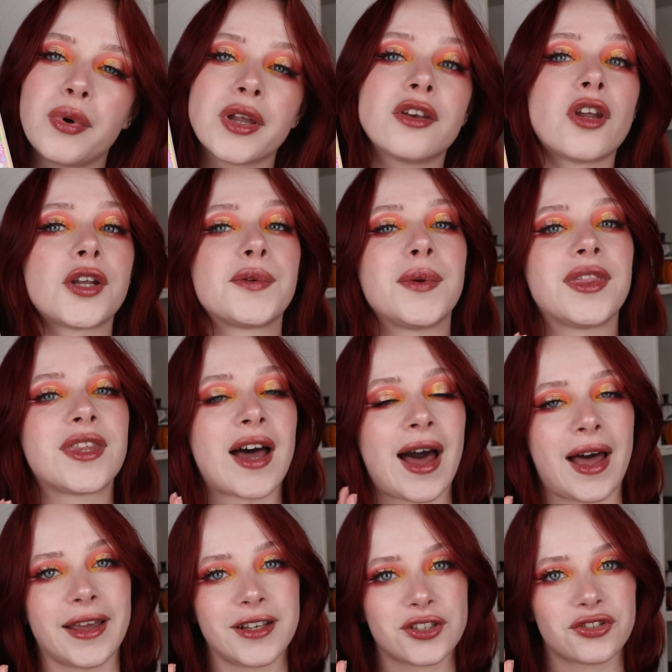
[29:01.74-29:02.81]
but not with the
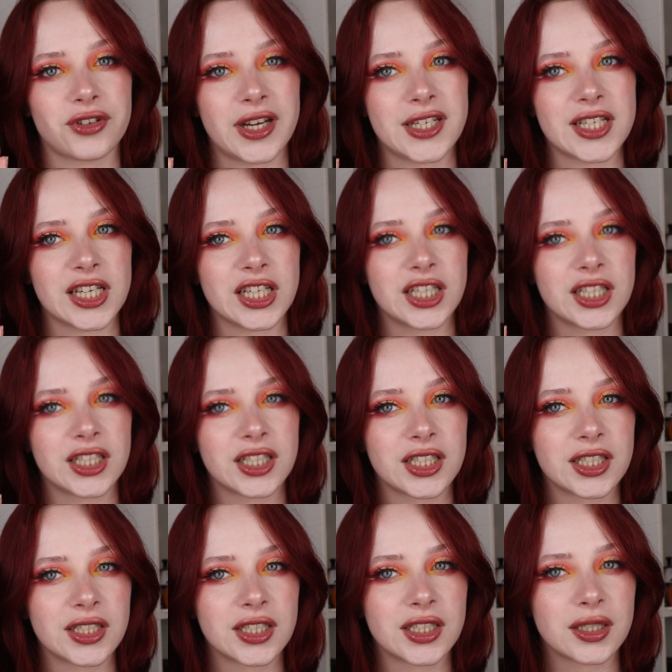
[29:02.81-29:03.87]
highest rating.
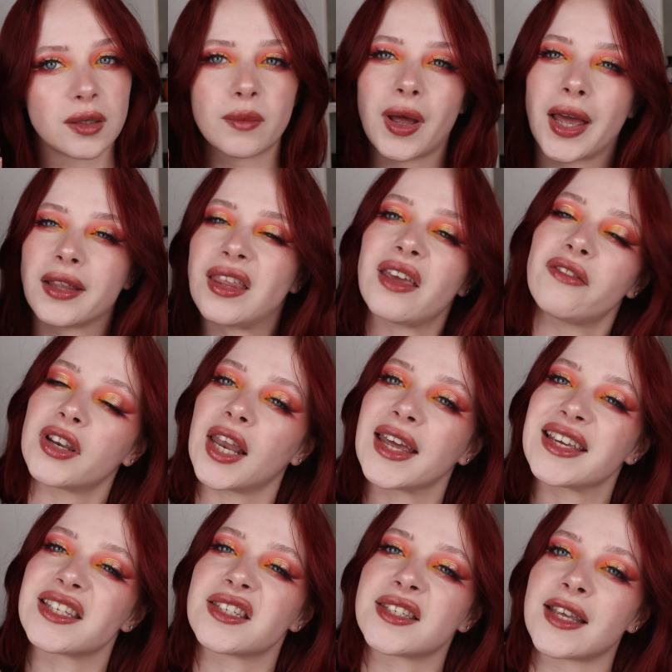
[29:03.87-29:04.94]
I'd give it
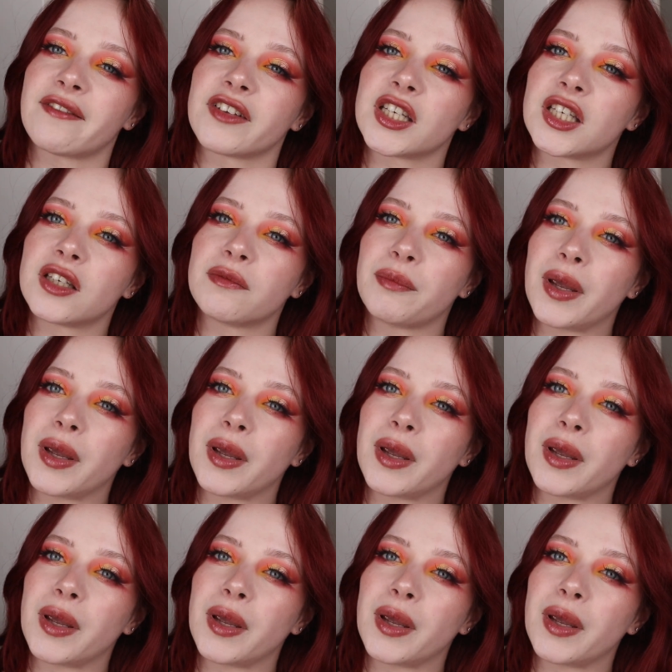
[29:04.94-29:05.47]
like a 7,